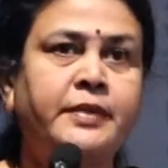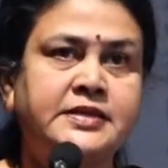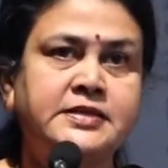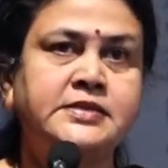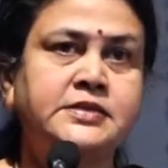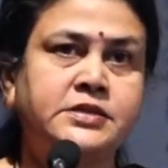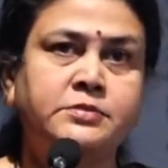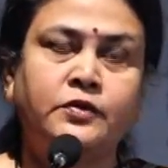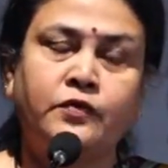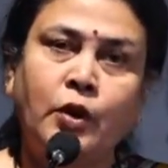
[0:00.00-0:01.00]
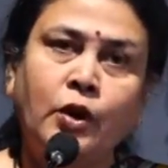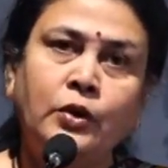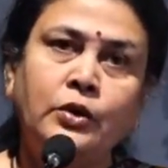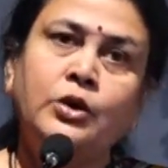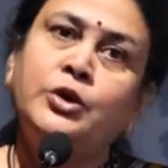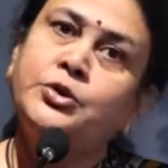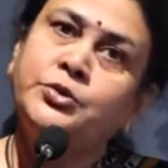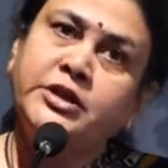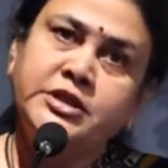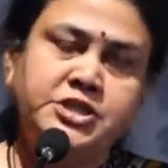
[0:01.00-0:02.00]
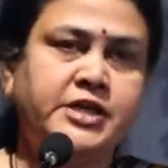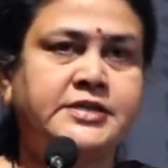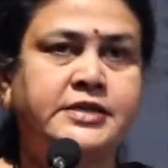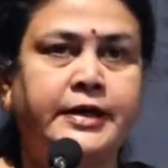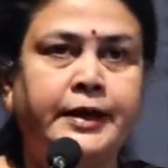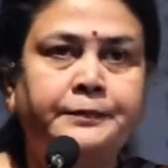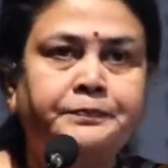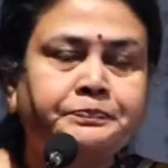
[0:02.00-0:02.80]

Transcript: present system of law to the GST era.